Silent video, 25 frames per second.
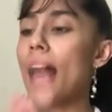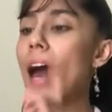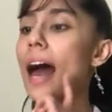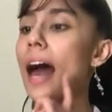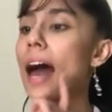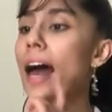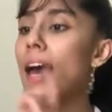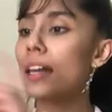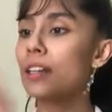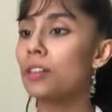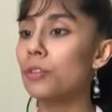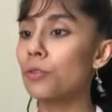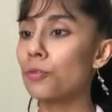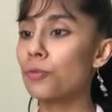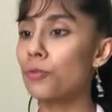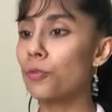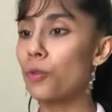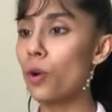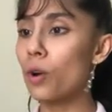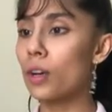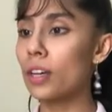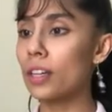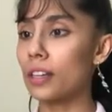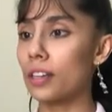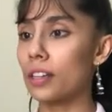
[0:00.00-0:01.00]
and
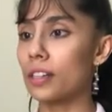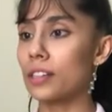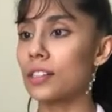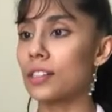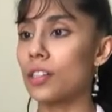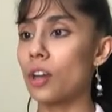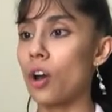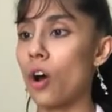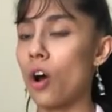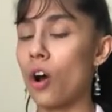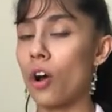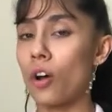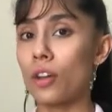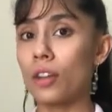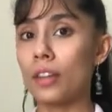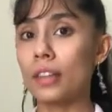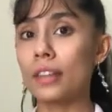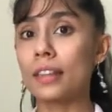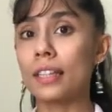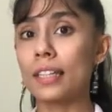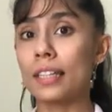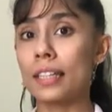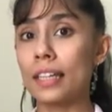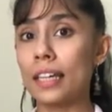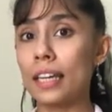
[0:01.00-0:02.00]
focus
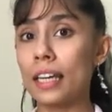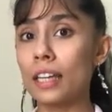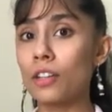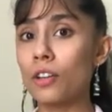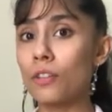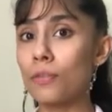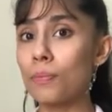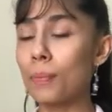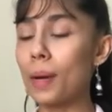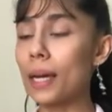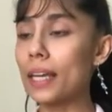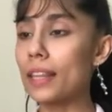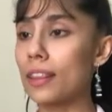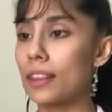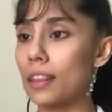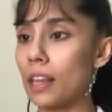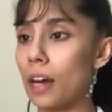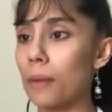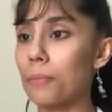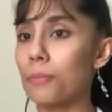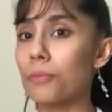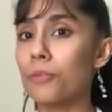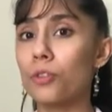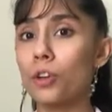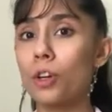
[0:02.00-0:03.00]
on the nail of my
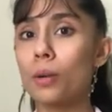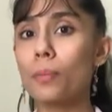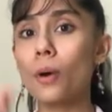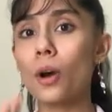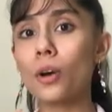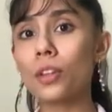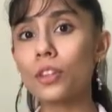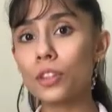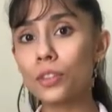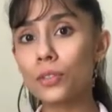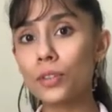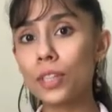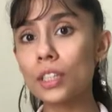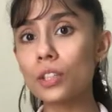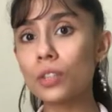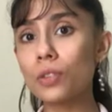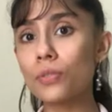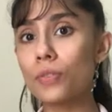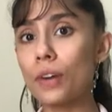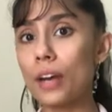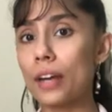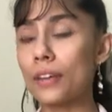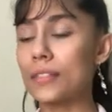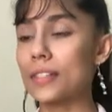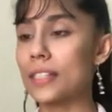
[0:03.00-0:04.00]
thumb for about three to
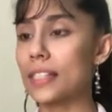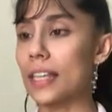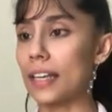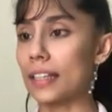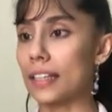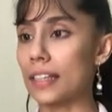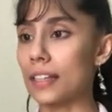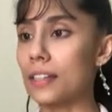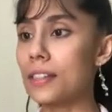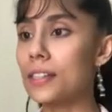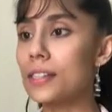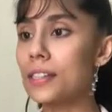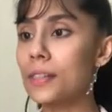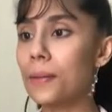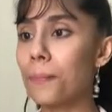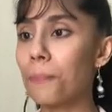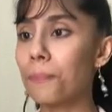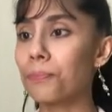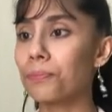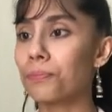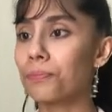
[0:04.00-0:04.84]
five seconds